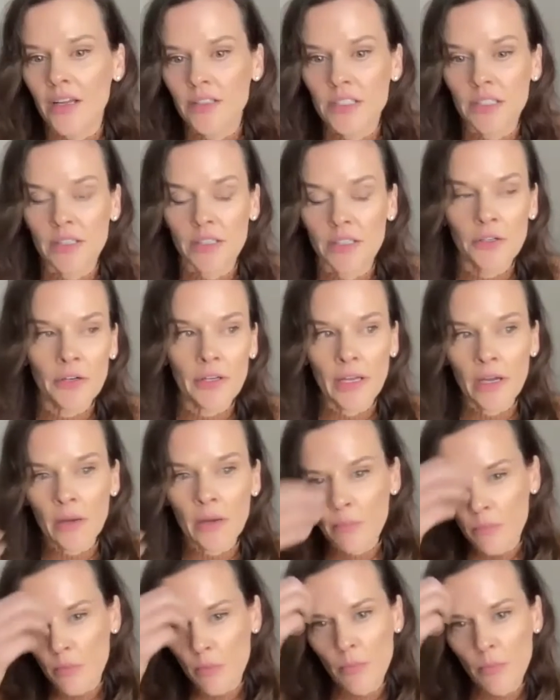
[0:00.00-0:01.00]

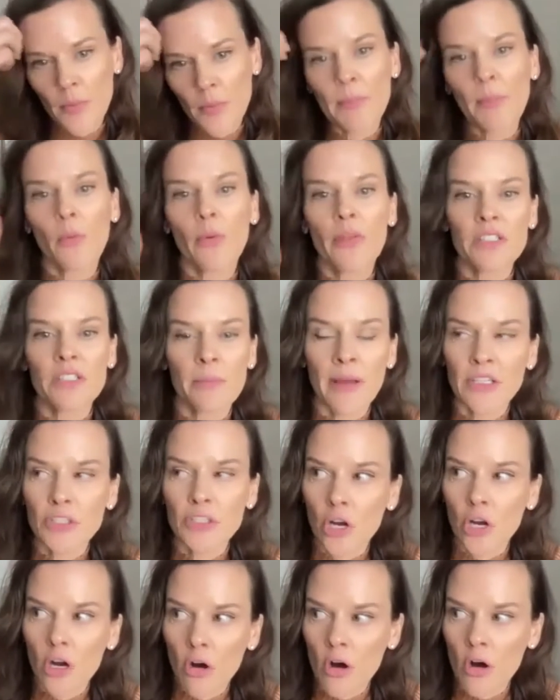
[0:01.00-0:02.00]
delirium, people with
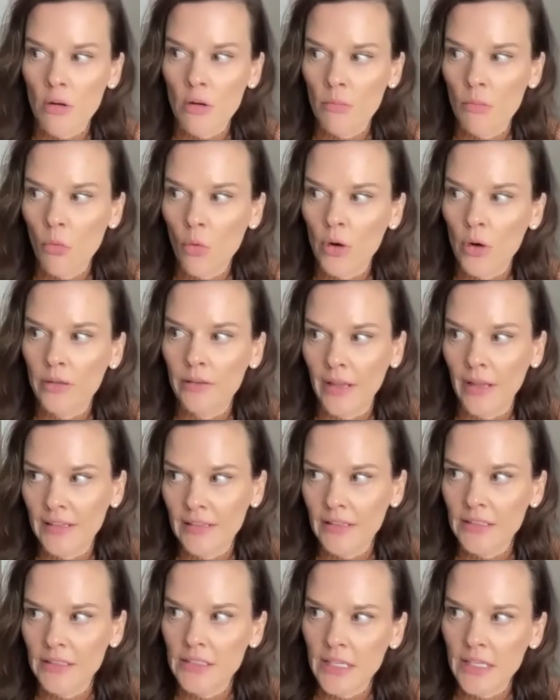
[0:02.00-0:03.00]
dementia are more
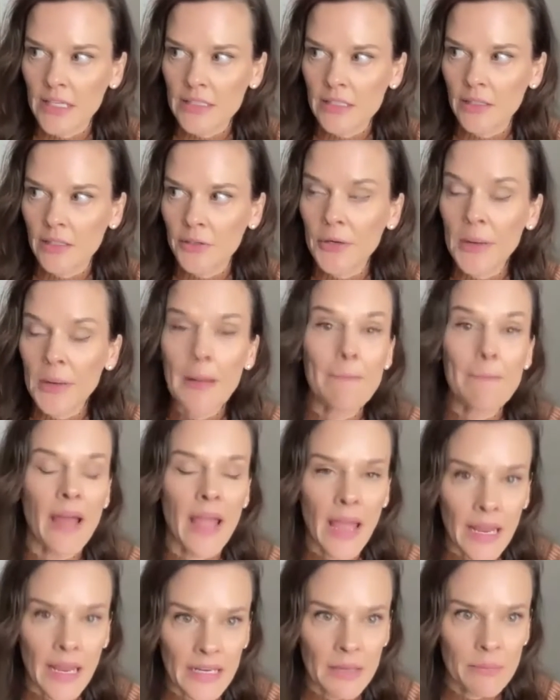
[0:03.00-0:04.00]
likely to get delirium,
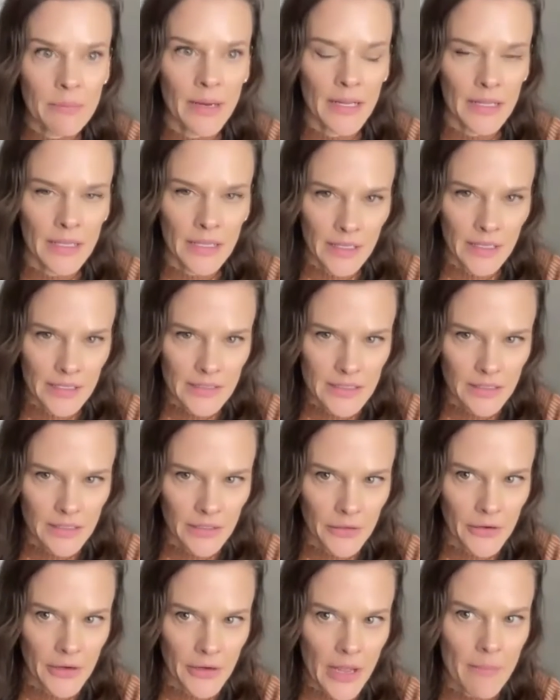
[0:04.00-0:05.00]
but anybody can get
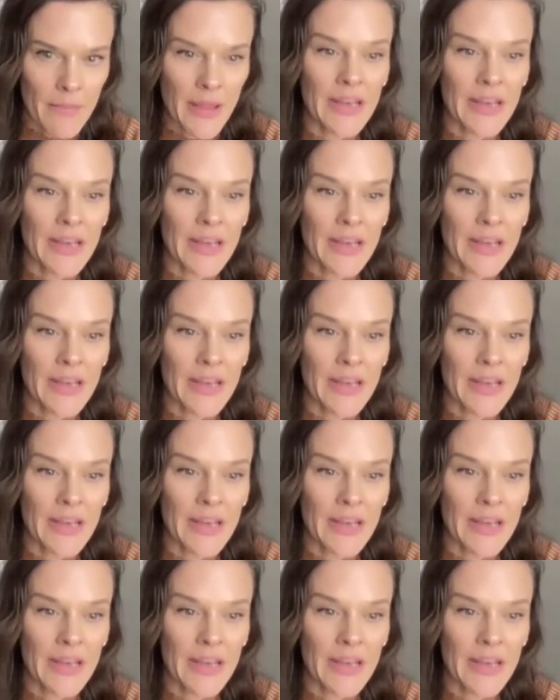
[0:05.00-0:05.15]
delirium.